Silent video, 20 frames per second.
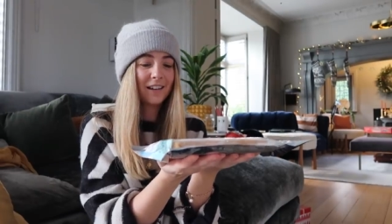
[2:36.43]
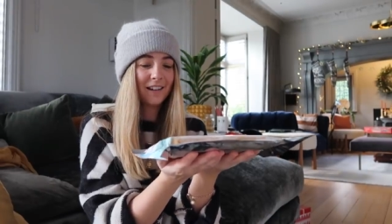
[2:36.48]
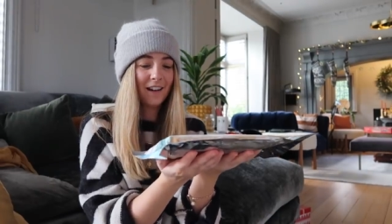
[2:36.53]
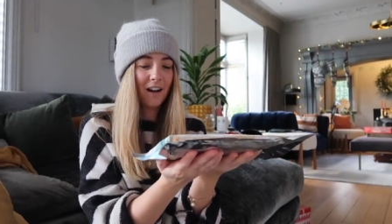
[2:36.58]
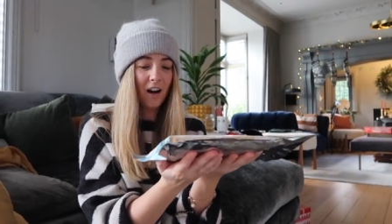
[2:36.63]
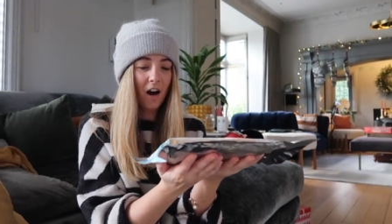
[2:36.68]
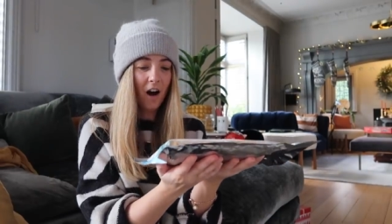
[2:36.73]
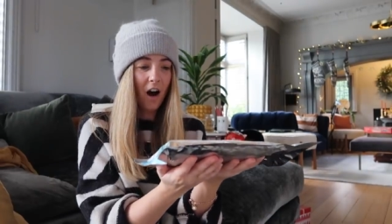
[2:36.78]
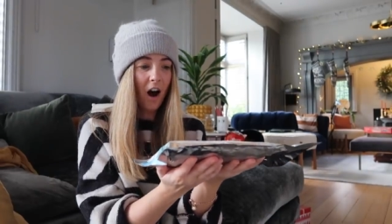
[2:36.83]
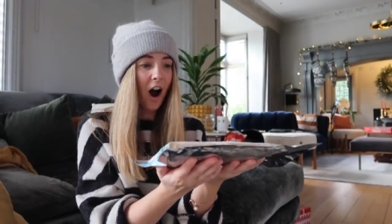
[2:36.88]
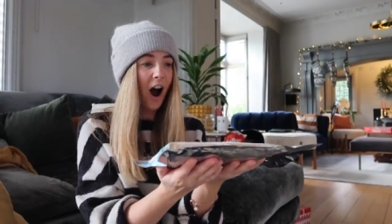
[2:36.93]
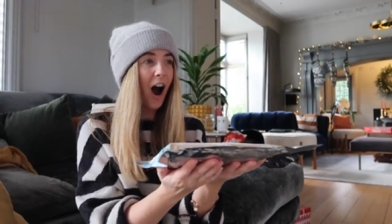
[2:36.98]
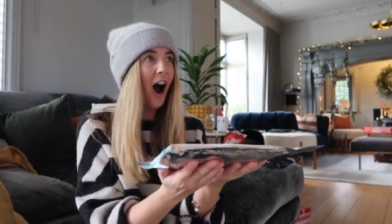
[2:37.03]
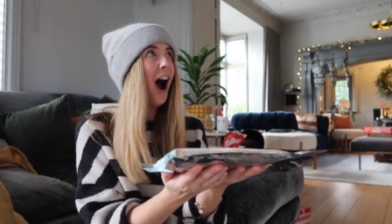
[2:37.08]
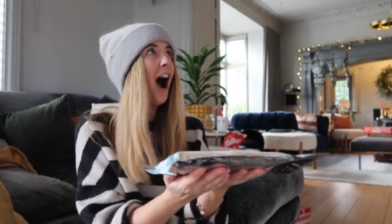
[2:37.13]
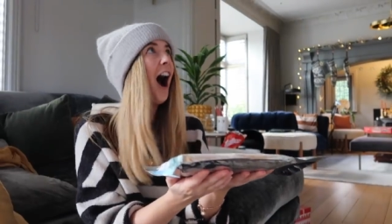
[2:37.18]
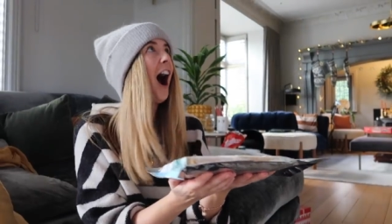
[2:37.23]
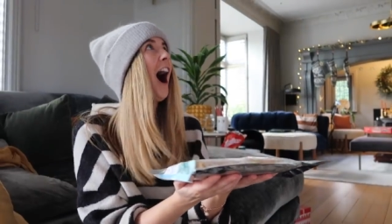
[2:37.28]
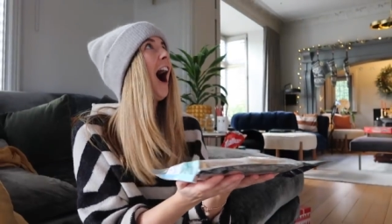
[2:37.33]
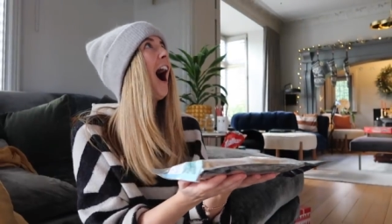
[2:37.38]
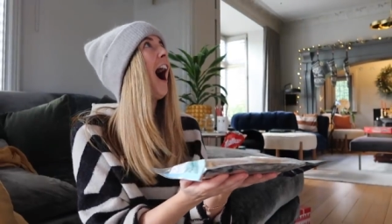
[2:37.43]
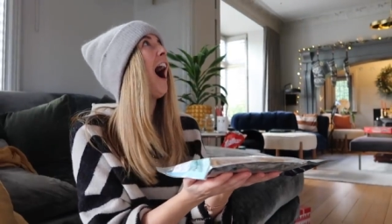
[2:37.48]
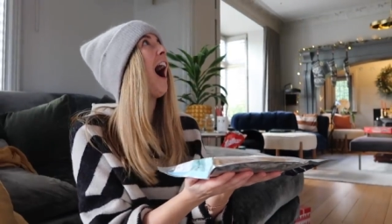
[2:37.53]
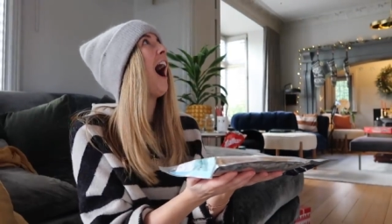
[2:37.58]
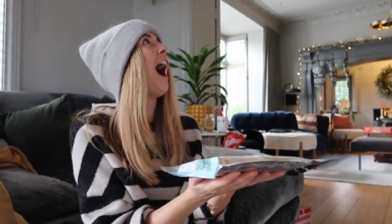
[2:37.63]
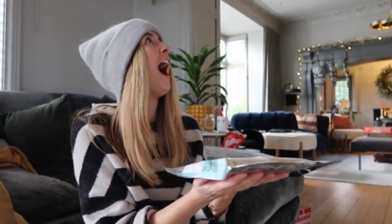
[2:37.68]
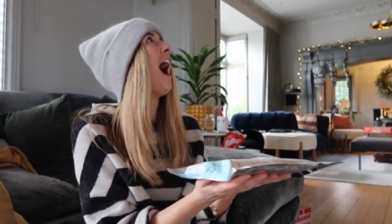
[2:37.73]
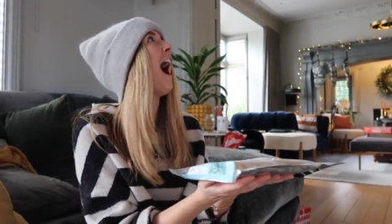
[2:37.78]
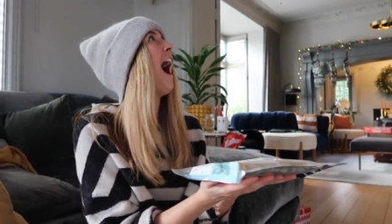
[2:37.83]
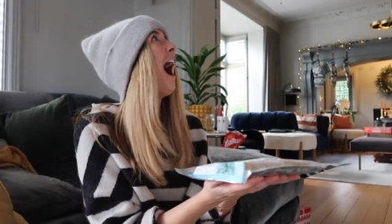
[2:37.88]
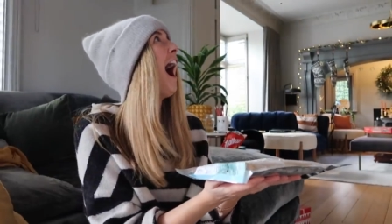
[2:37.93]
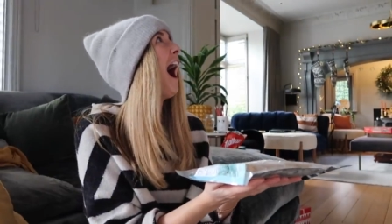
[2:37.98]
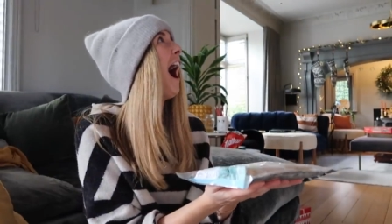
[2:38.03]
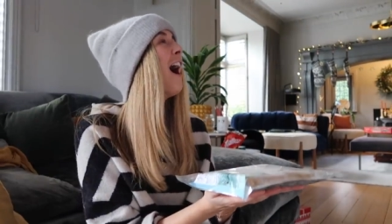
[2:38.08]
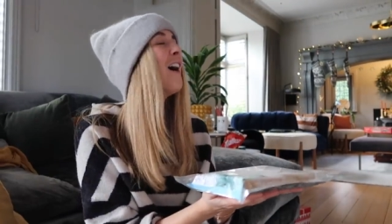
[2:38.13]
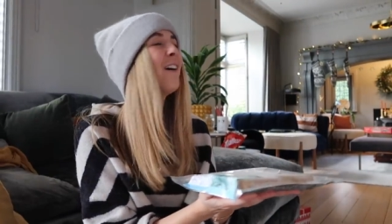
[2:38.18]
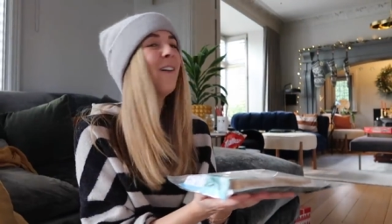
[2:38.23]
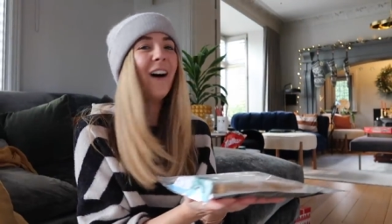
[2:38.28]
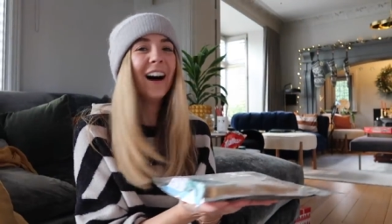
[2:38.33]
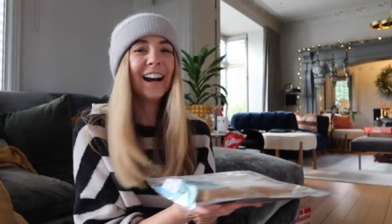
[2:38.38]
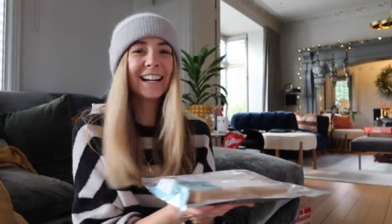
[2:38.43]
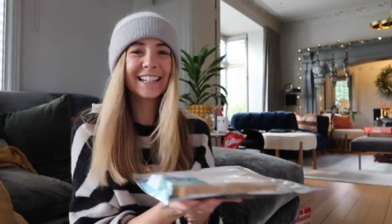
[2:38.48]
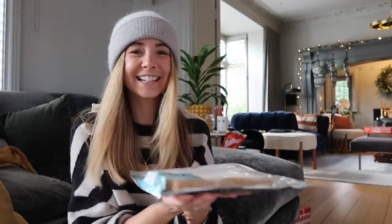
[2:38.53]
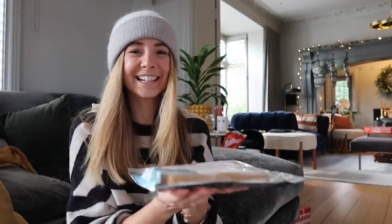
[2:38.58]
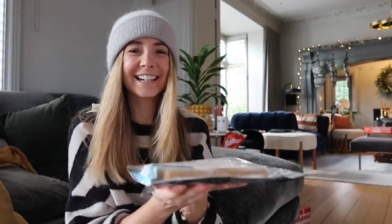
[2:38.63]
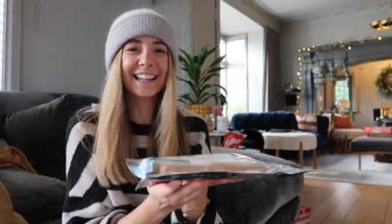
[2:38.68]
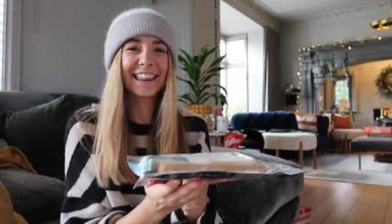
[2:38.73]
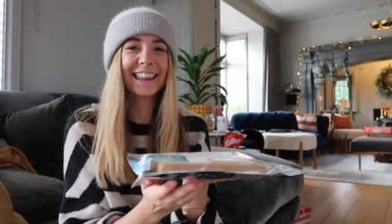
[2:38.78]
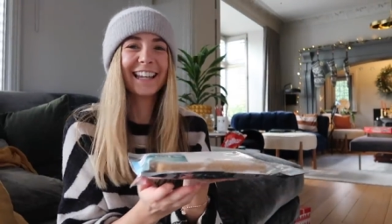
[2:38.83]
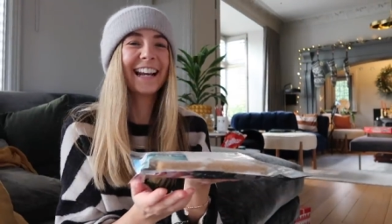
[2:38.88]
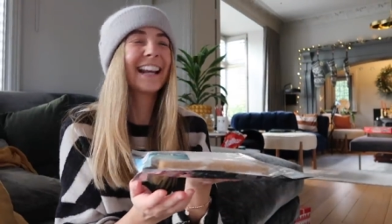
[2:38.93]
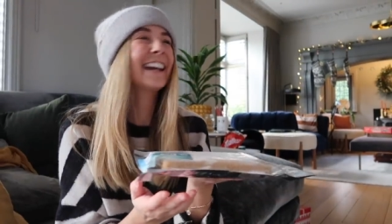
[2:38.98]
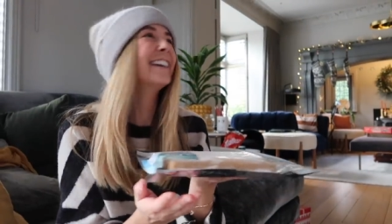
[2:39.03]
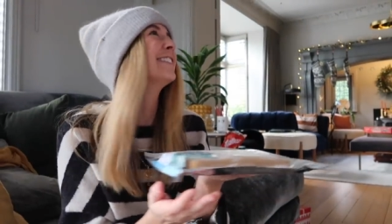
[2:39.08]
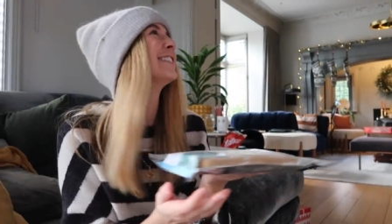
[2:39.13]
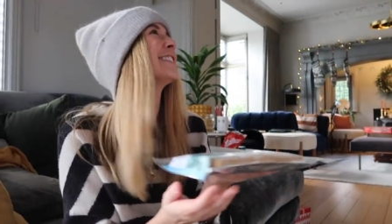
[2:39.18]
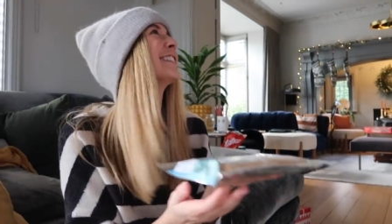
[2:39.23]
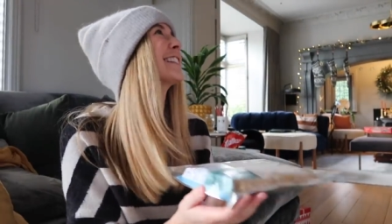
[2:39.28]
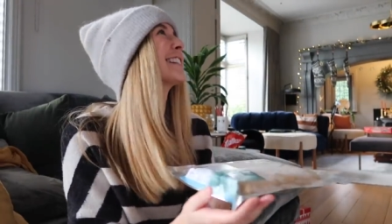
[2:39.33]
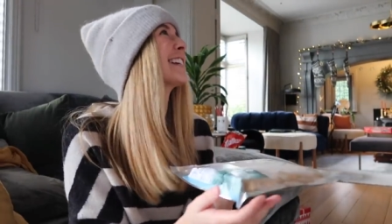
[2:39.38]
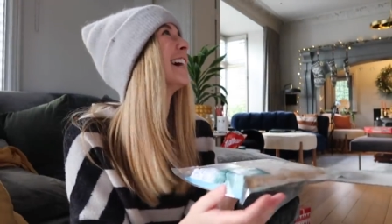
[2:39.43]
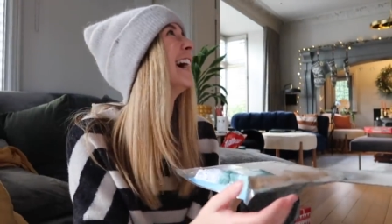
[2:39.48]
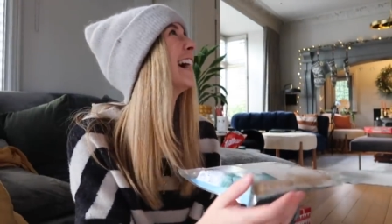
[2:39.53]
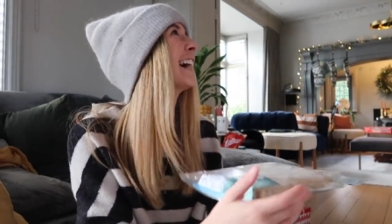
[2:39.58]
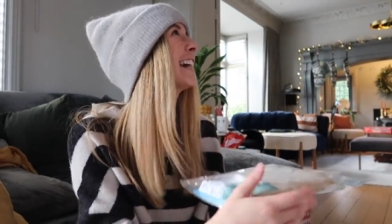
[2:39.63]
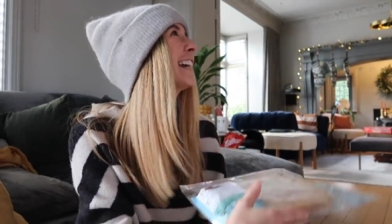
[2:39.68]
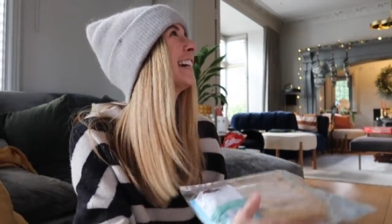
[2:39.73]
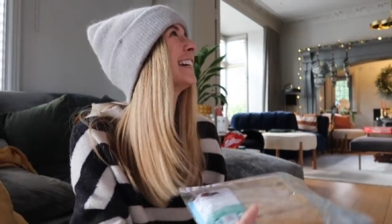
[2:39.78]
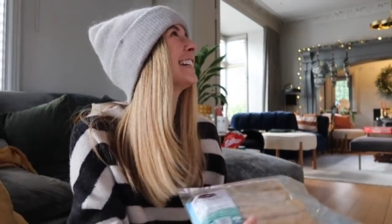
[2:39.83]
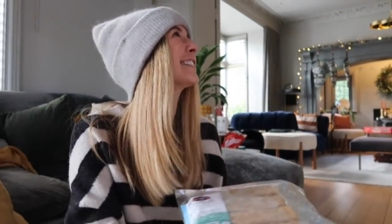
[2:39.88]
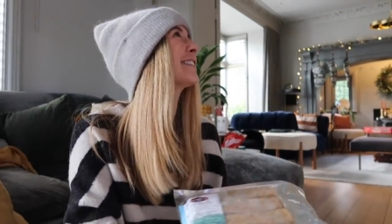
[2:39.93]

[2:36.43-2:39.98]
Giant fish fingers. Oh, why do I think it